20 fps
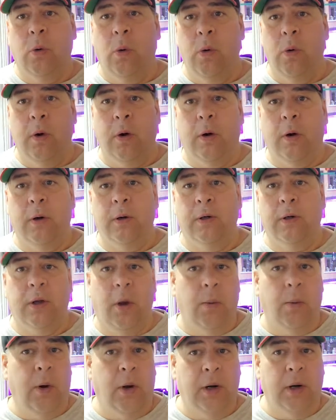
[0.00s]
or
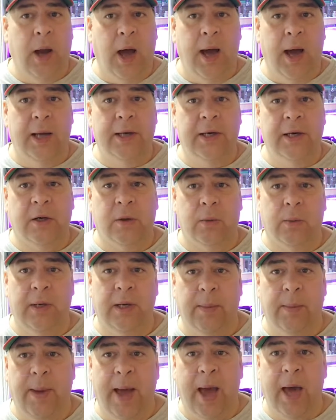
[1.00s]
go online, you can
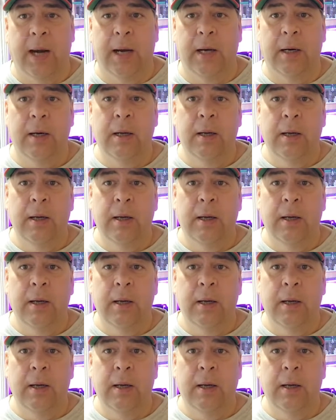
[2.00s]
read about it.